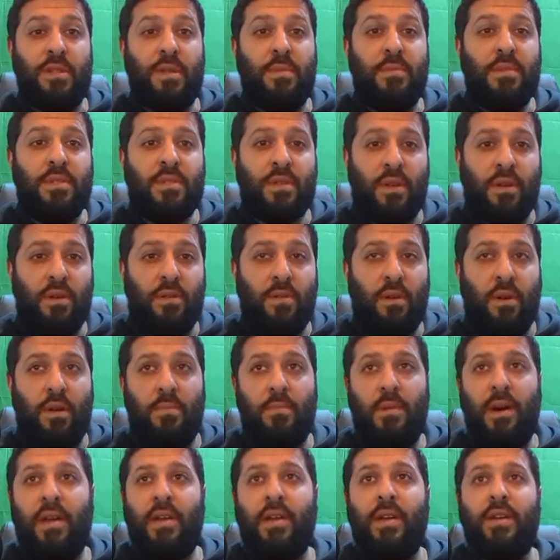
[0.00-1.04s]
Let me tell you all
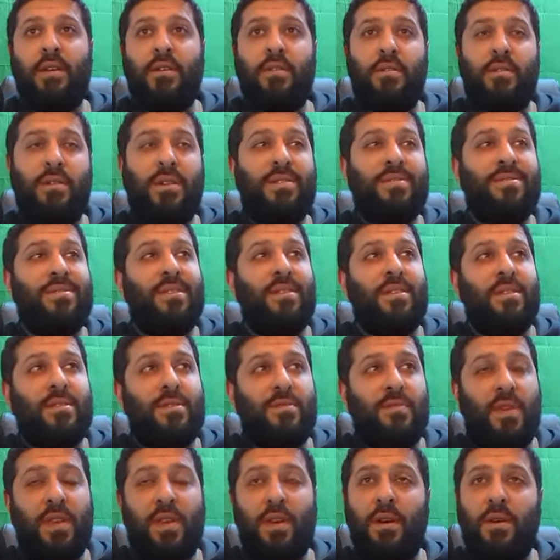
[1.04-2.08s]
about it here in today's
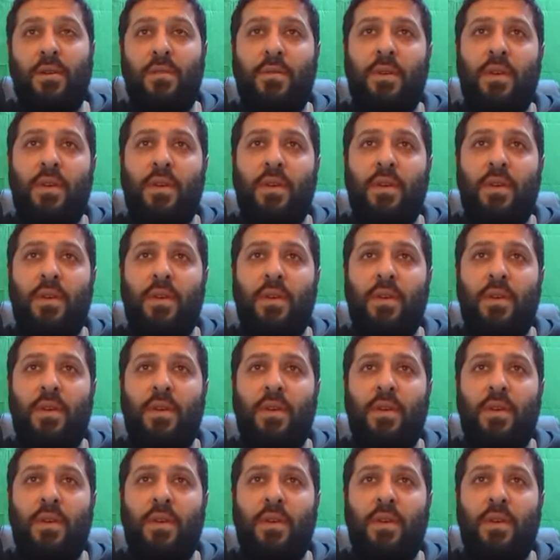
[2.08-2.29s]
video.